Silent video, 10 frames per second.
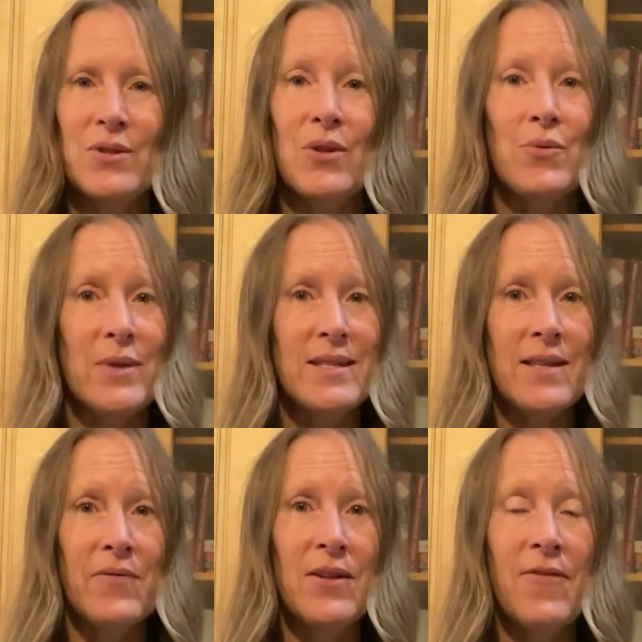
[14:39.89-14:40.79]
to
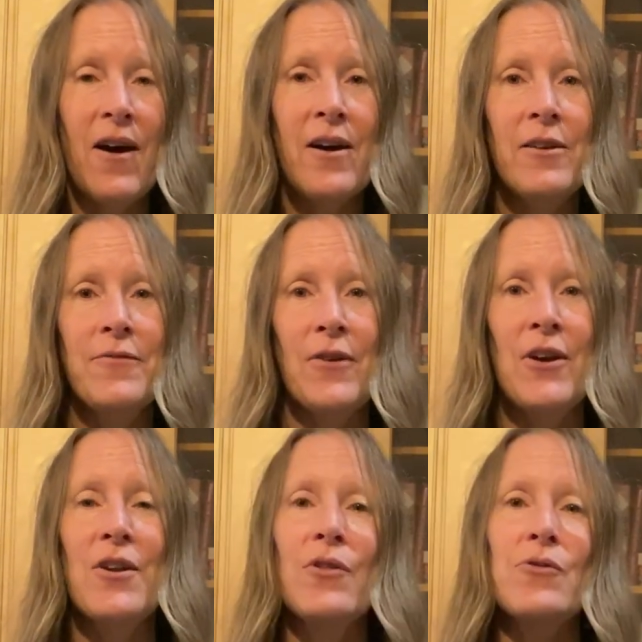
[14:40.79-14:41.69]
375 for
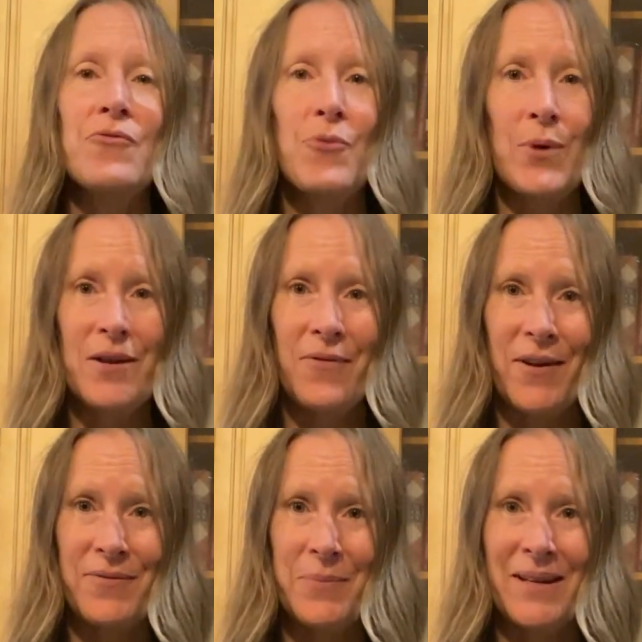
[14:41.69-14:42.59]
another
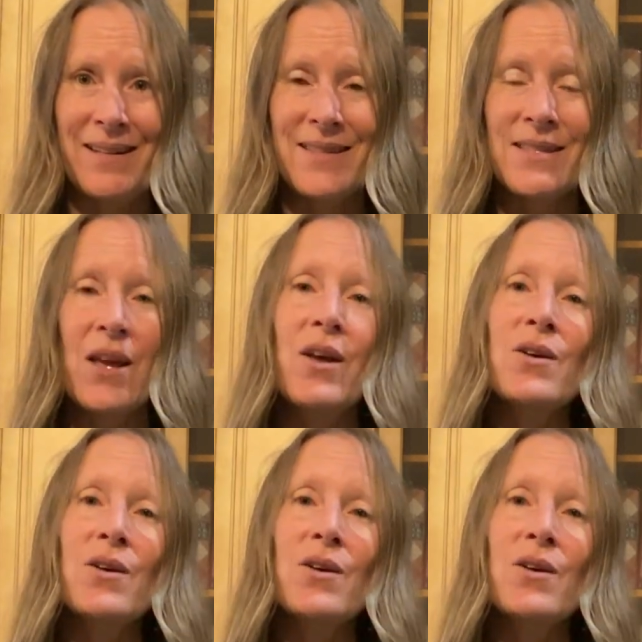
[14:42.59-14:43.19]
45 minutes.